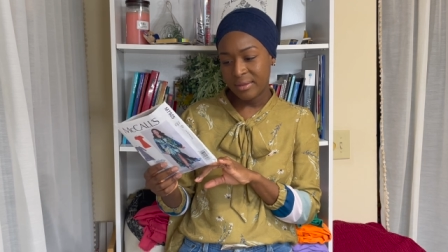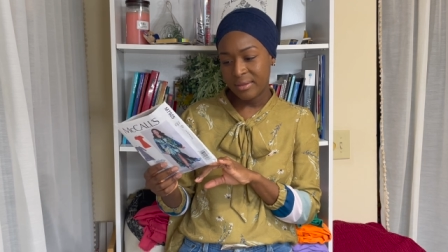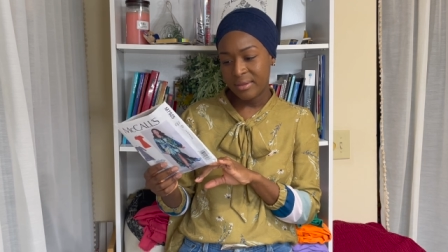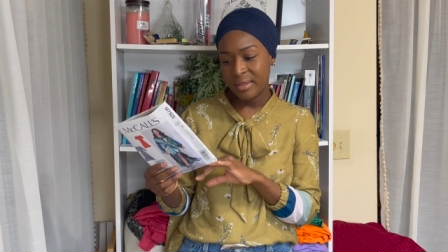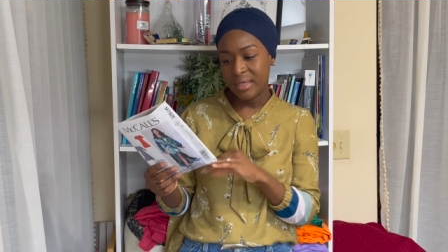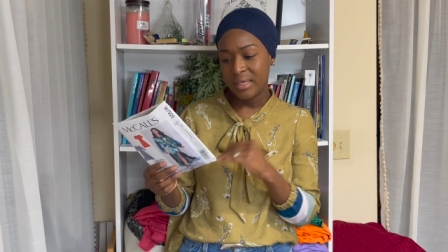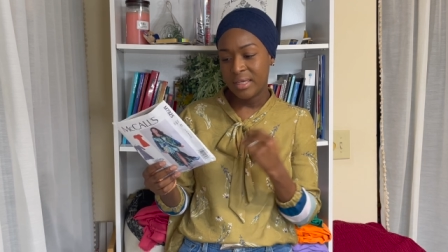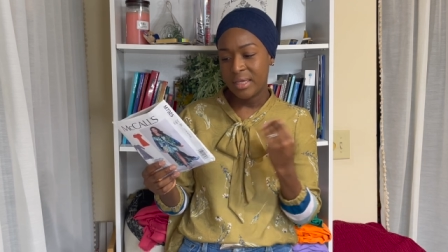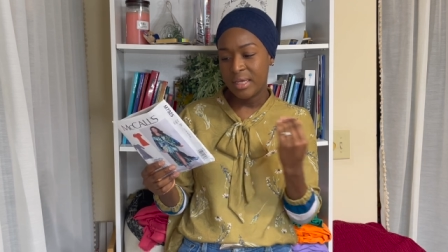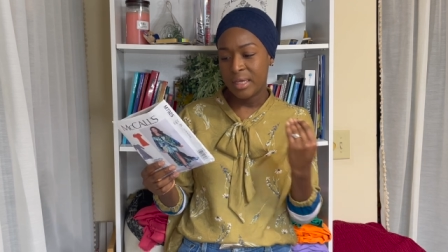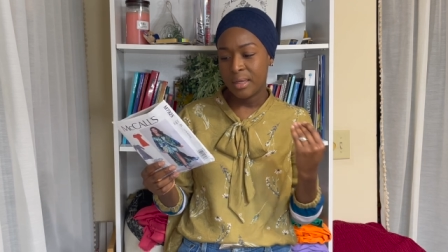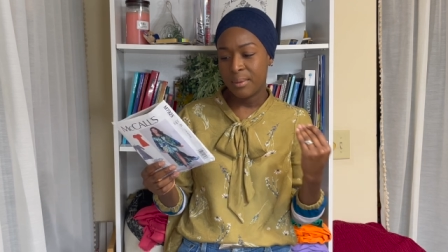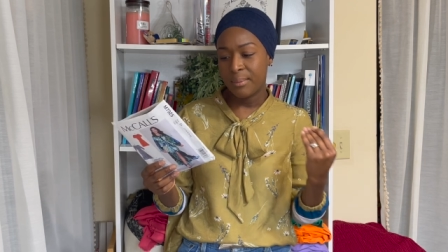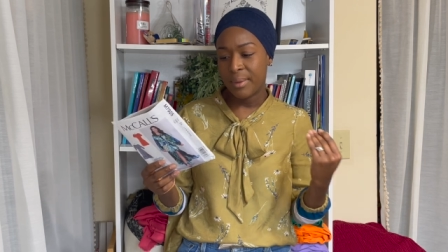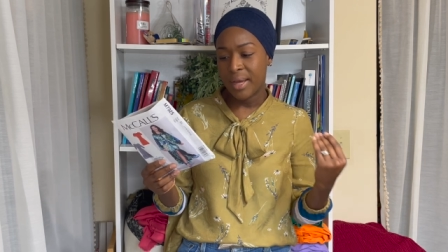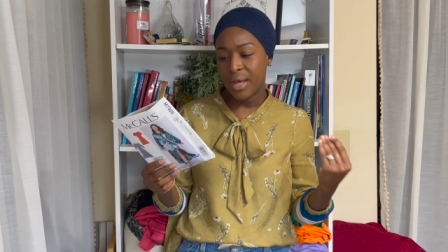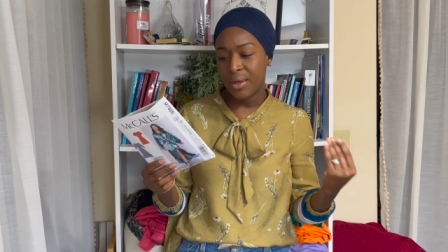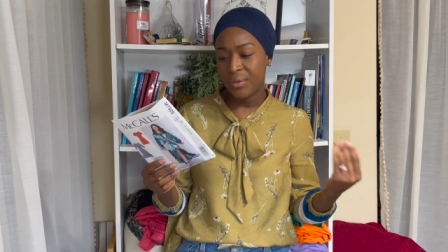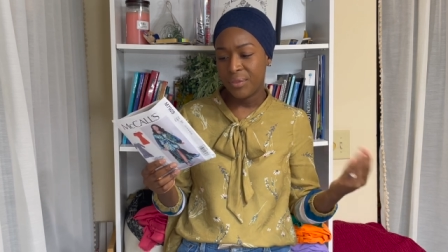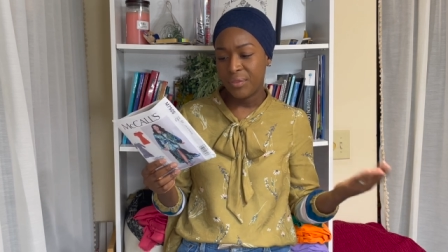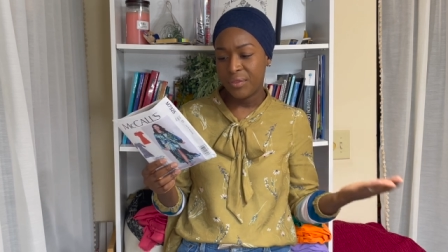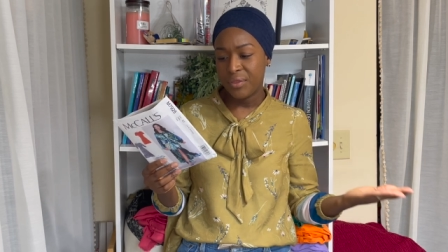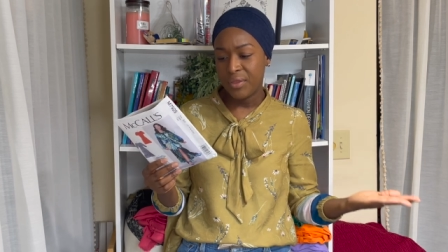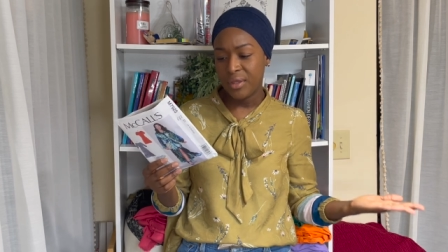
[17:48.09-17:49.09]
thinking
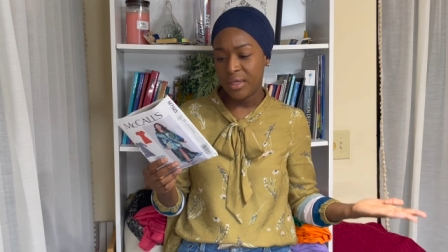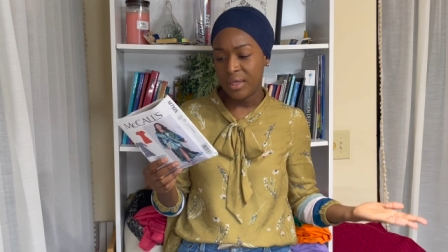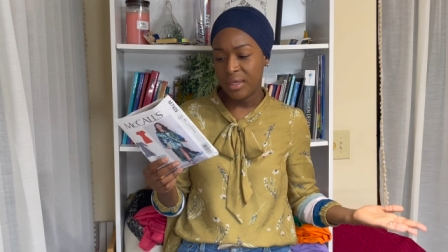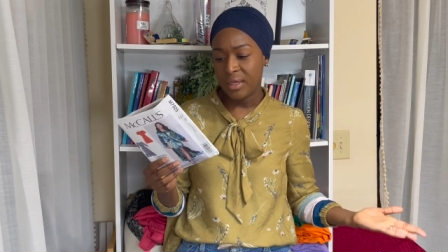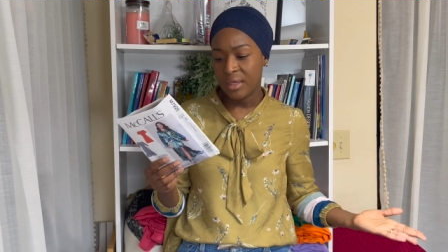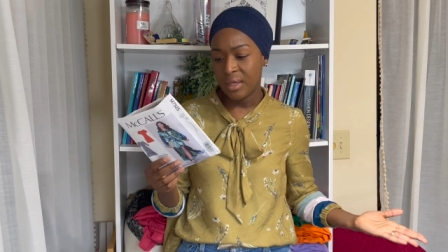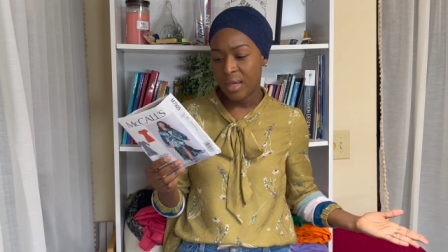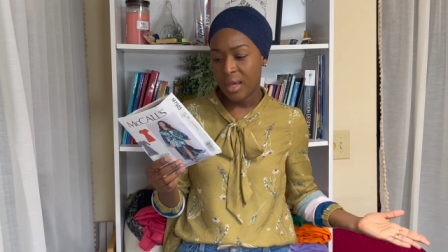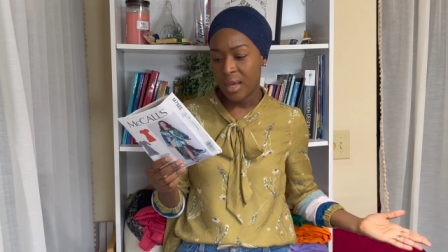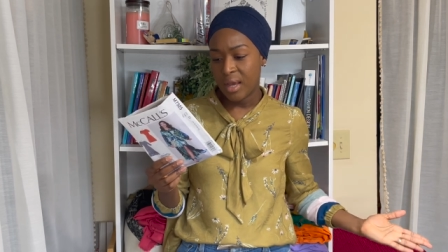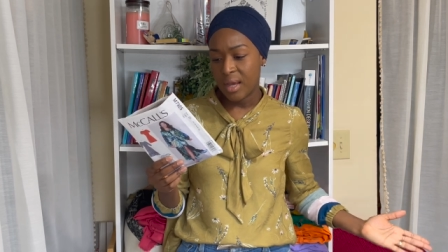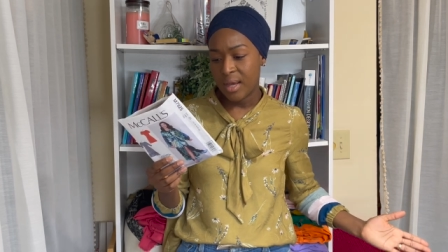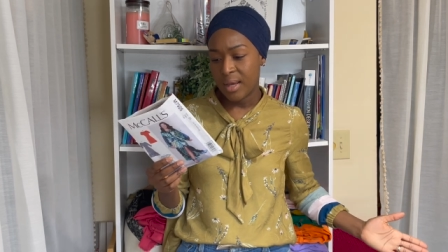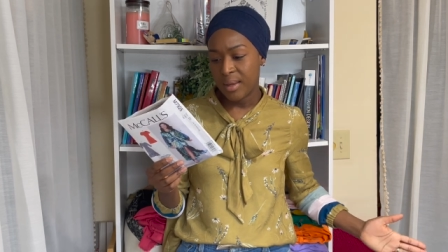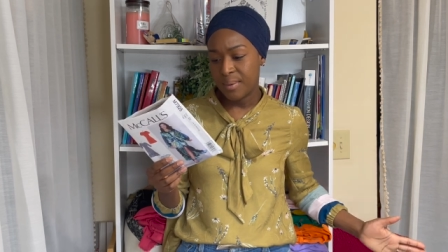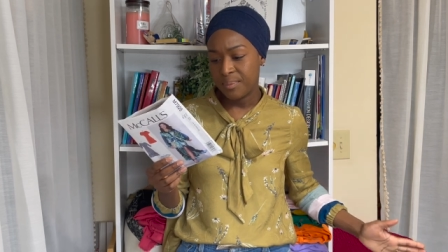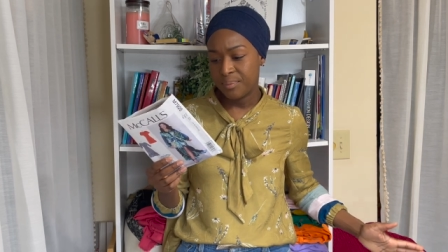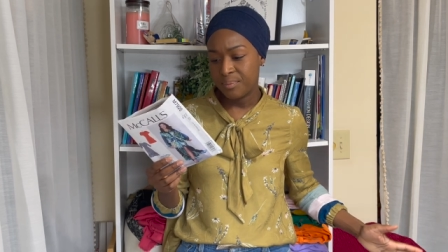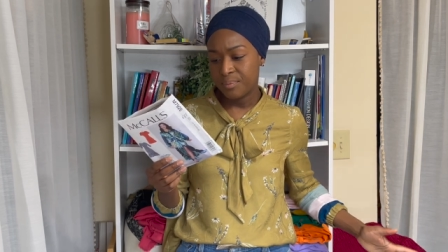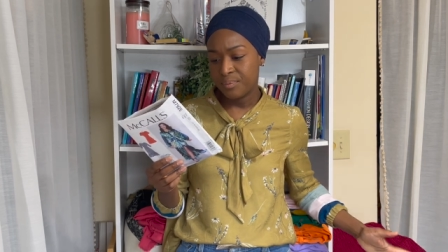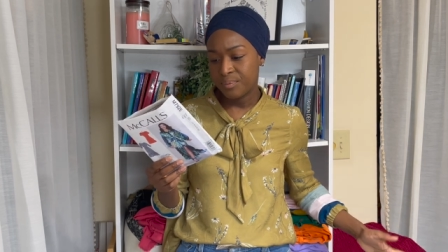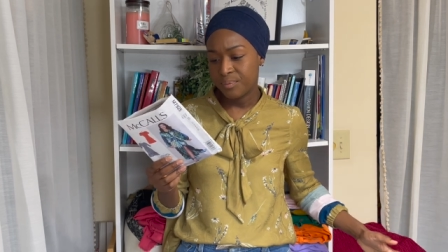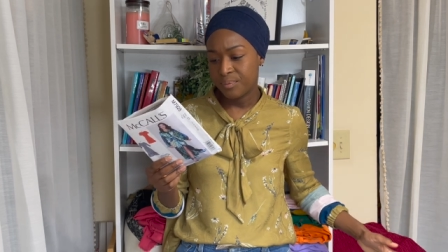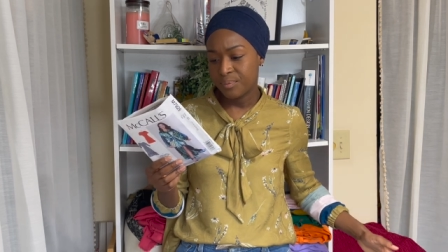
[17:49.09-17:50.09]
about the
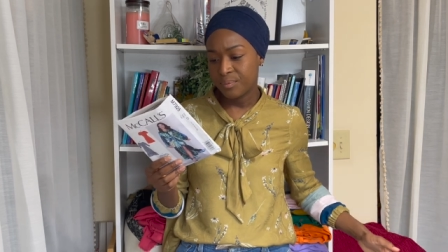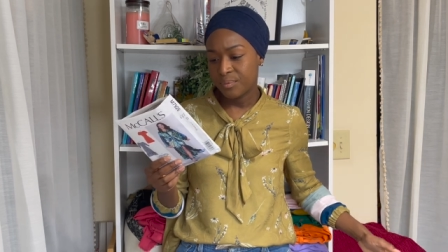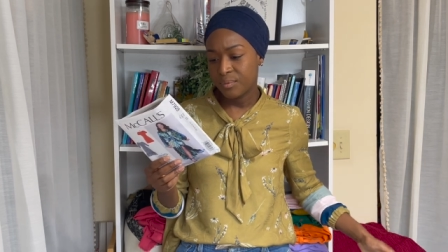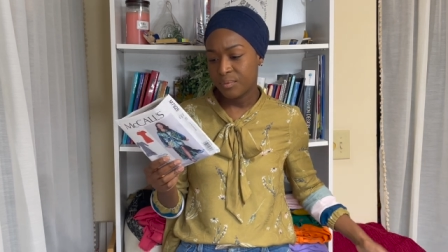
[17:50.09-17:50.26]
um,